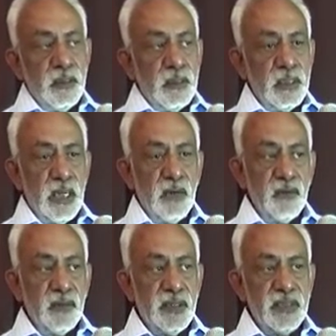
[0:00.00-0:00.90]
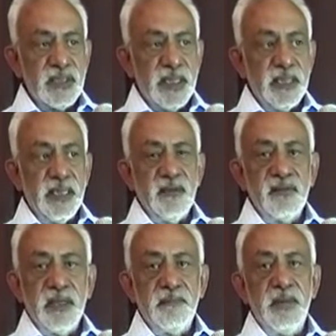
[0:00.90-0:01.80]
Now let's take a case
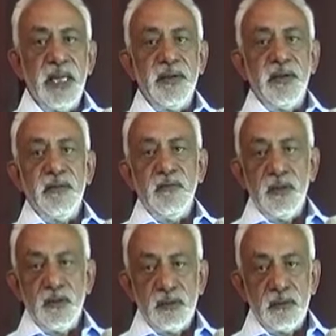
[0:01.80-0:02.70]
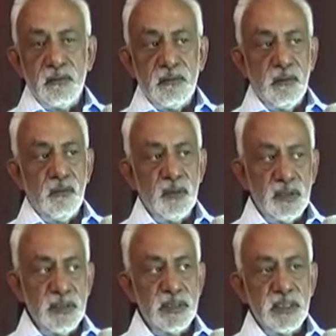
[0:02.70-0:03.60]
like planned deviation. Now what
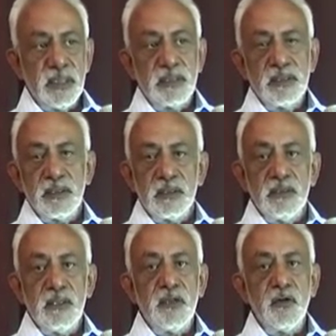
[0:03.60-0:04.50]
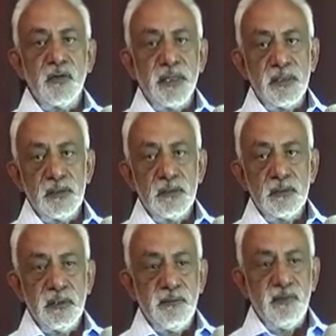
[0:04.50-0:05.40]
is that you're trying to do?
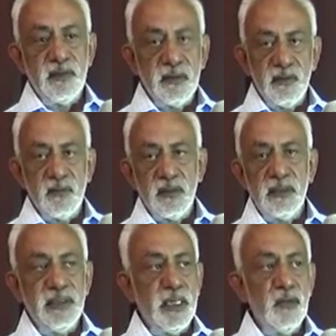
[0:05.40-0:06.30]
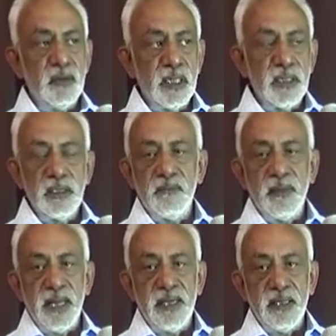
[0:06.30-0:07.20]
If it is a yellow colored
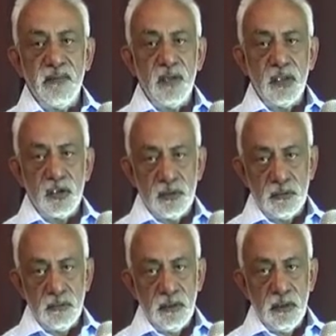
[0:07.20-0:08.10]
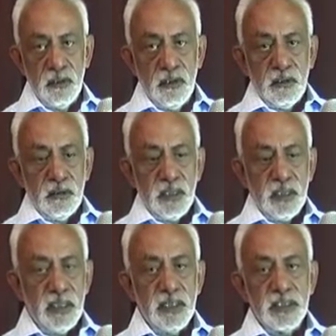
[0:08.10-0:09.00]
planned deviation,
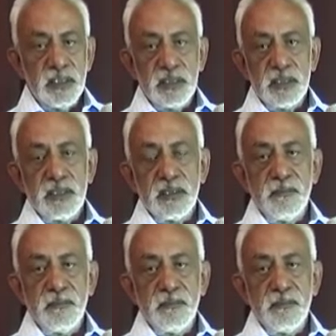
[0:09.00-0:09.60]
then it is